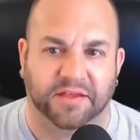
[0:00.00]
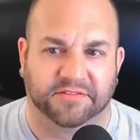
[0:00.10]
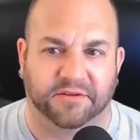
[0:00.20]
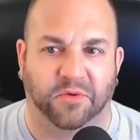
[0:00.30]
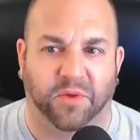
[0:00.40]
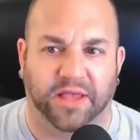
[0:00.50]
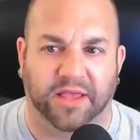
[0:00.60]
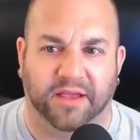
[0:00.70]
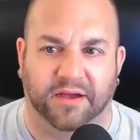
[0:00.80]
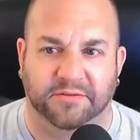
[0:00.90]
Is there a
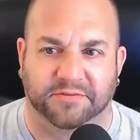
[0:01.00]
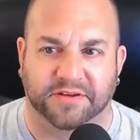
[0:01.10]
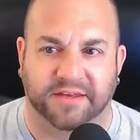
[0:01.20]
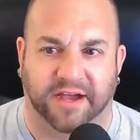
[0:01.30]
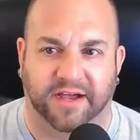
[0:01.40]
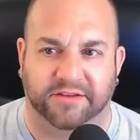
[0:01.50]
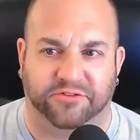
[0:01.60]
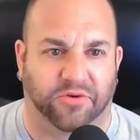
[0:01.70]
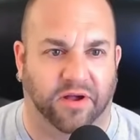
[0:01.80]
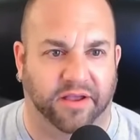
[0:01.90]
way of
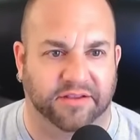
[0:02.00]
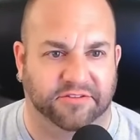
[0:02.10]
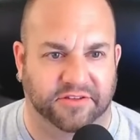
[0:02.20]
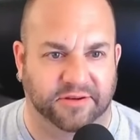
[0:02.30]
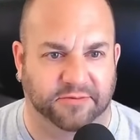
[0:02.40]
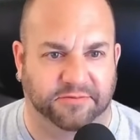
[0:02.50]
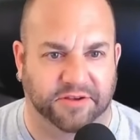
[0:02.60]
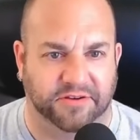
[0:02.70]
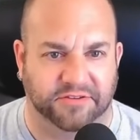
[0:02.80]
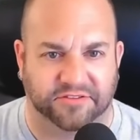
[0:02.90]
not trying to
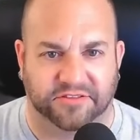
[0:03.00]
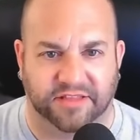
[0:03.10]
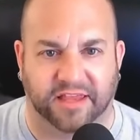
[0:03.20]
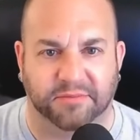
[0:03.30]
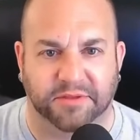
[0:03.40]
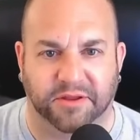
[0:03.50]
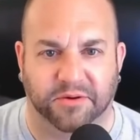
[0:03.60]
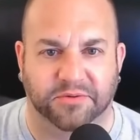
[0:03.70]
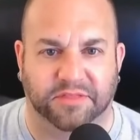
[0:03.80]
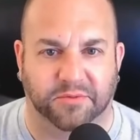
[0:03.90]
interfere and just letting me
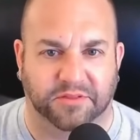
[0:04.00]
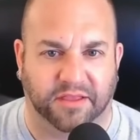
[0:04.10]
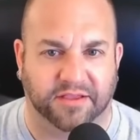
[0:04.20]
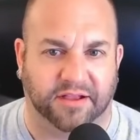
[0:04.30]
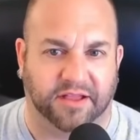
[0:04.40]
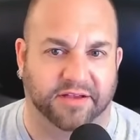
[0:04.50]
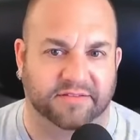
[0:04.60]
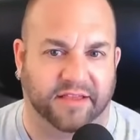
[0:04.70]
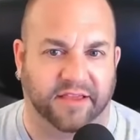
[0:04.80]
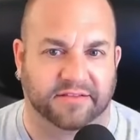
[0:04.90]
know they would like a
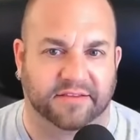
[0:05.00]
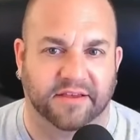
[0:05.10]
contact,